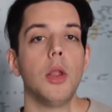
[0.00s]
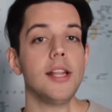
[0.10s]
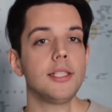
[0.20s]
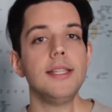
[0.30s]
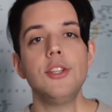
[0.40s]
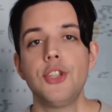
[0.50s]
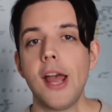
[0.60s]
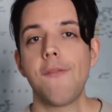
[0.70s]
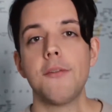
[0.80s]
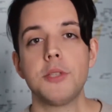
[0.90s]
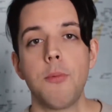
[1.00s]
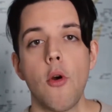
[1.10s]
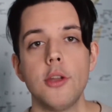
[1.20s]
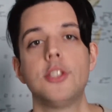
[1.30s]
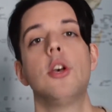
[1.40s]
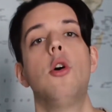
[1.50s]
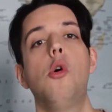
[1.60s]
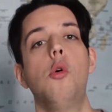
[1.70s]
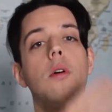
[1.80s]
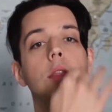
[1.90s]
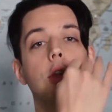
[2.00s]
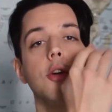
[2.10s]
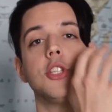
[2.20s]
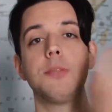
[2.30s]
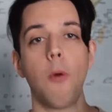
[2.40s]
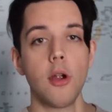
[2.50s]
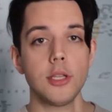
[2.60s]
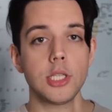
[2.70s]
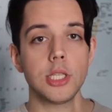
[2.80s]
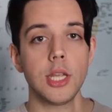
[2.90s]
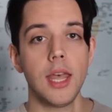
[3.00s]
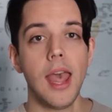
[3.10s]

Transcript: let's niche down from sports. So there's sports,